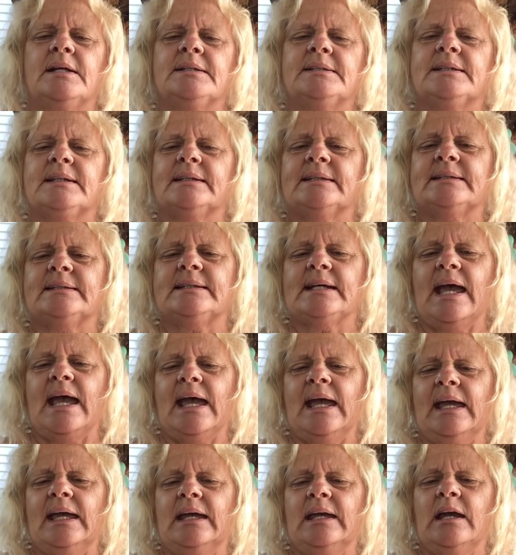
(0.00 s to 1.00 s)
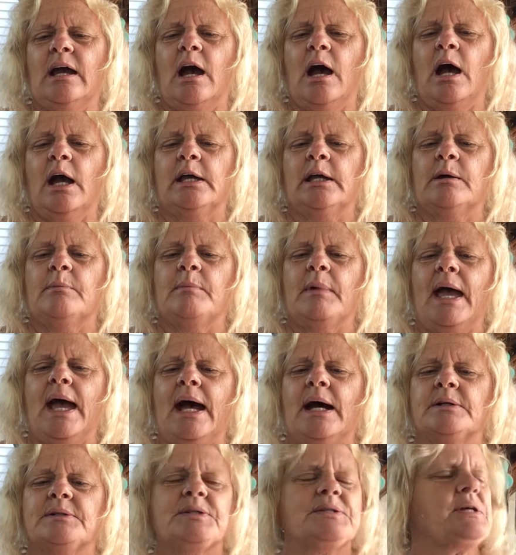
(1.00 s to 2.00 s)
Today I am
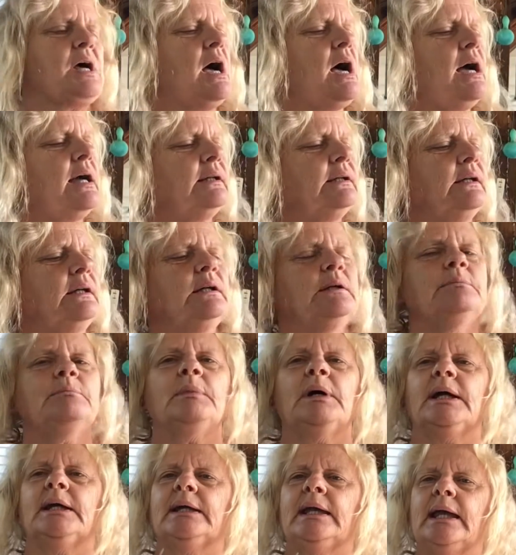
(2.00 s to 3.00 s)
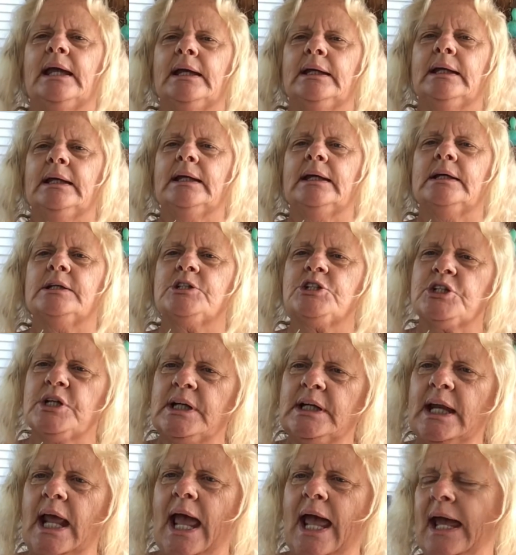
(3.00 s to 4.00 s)
outside in my canning
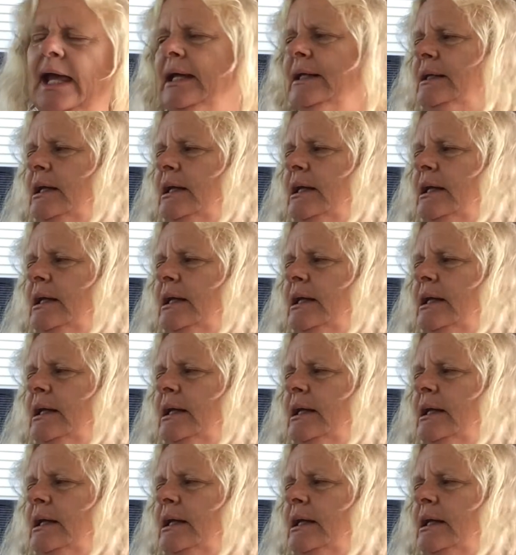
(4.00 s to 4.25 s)
kitchen and